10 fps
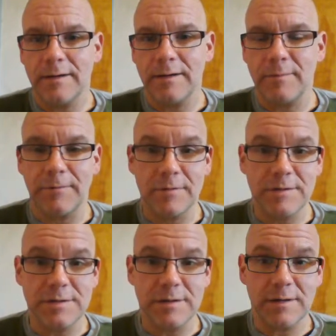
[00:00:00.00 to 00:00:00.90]
in my
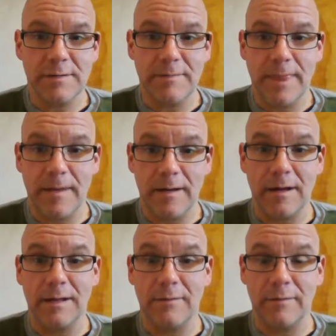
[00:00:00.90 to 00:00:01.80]
first
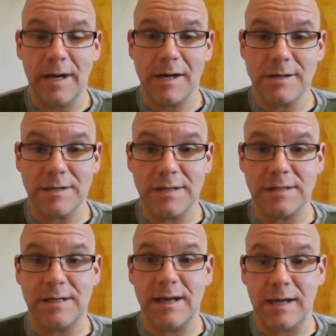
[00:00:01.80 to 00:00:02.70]
gut level reaction
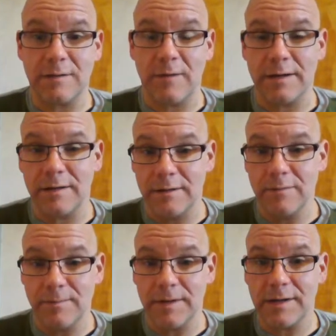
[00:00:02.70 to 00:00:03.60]
is not to want to
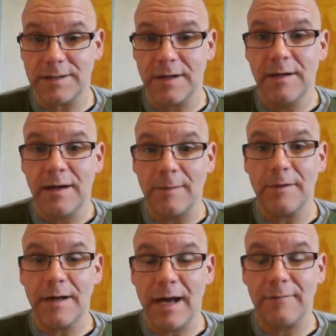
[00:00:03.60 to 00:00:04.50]
do it, because I'm
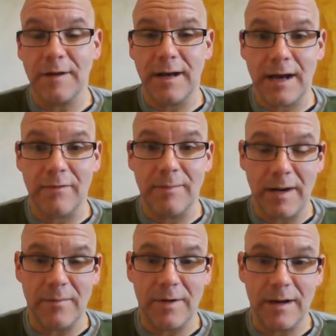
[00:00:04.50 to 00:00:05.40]
going to have to now
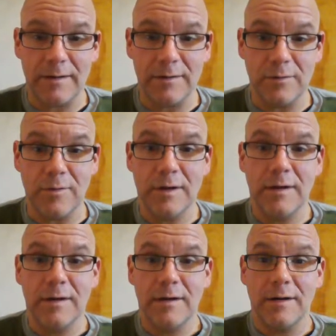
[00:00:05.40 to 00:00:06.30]
remember how to do
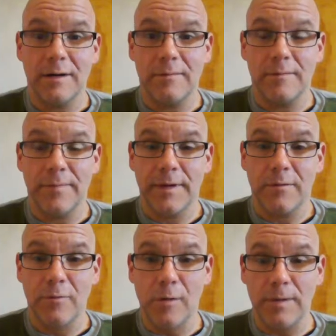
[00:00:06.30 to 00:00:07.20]

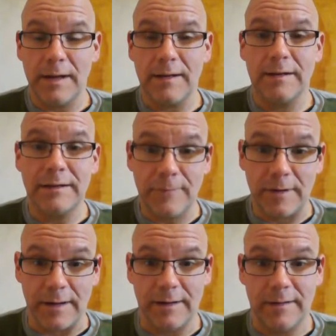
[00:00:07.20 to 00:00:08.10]
role playing
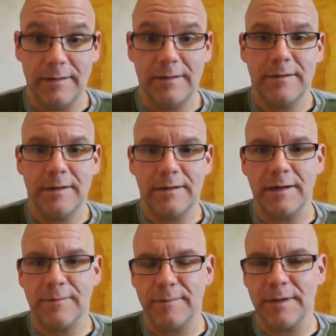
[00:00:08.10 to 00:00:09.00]
differently and
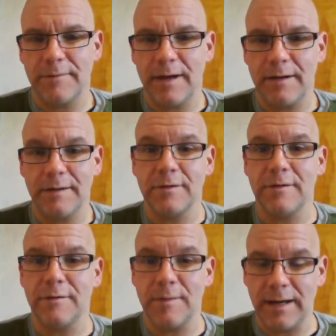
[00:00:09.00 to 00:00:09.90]
take it from a different angle in
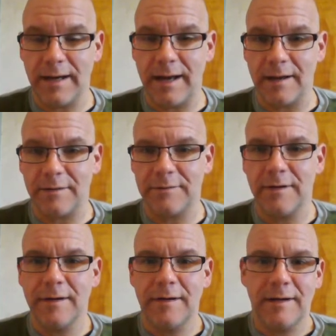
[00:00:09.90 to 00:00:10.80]
terms of the mechanics.
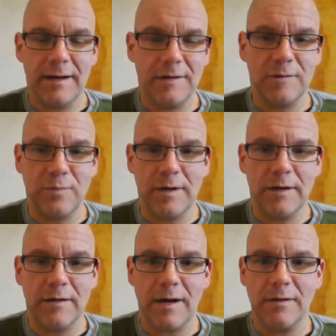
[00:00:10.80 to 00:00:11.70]
And at this
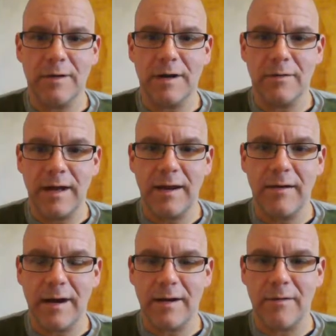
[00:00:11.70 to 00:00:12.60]
point, I don't
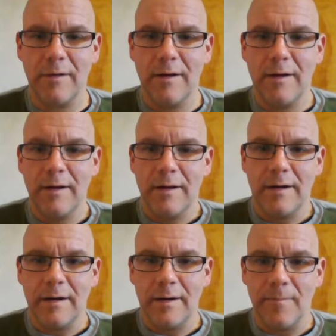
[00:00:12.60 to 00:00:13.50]
care how,
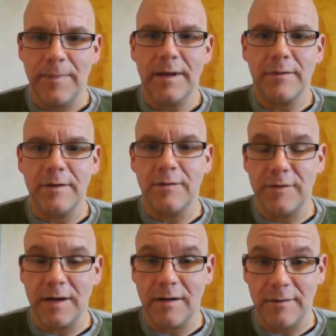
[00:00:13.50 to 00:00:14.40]
and to use
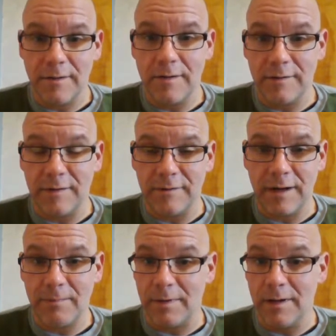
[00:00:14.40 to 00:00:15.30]
JDR30's
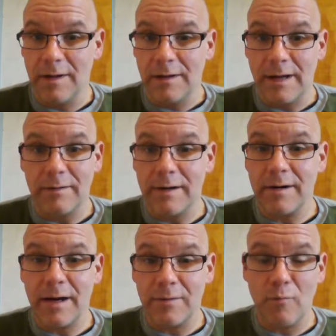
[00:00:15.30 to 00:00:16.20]
example, I don't care
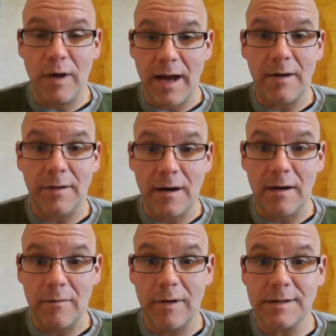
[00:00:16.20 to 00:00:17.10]
how the
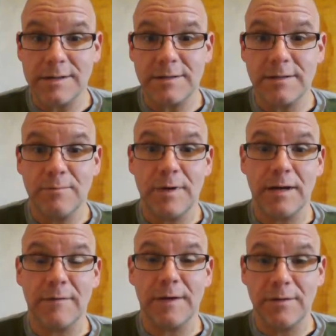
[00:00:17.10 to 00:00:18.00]
car runs, but I
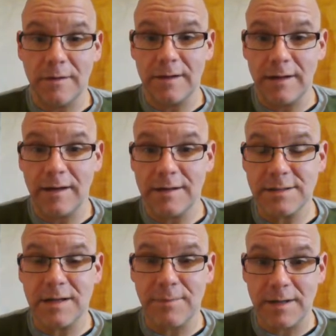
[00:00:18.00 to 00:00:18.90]
know if I turn the key and
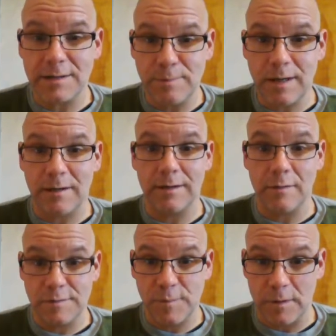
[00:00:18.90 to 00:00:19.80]
step on this pedal, it
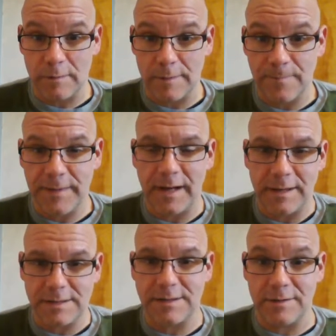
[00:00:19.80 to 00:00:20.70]
goes forward, and I
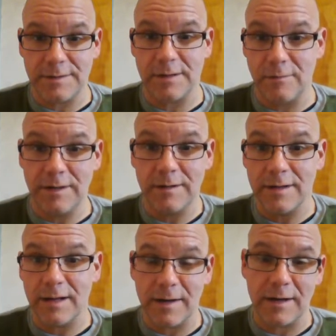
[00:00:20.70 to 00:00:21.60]
can steer this little wheel and
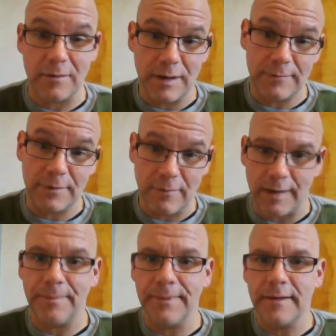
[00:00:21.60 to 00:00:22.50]
I can make it go left or right.